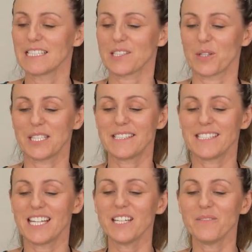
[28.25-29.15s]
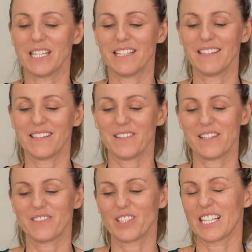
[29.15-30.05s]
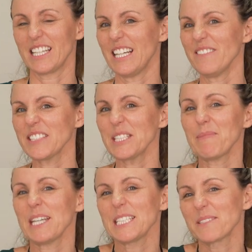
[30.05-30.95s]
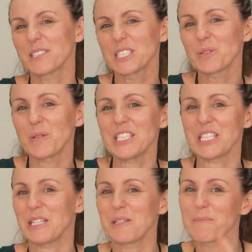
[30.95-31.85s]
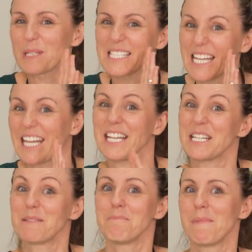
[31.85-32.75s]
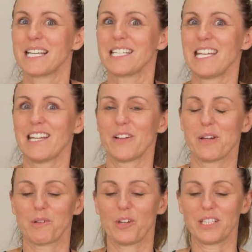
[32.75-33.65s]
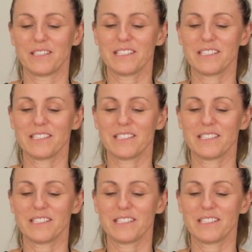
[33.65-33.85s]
So to start with, I've got a lovely piece of squishy pretend mud here, and I'm going to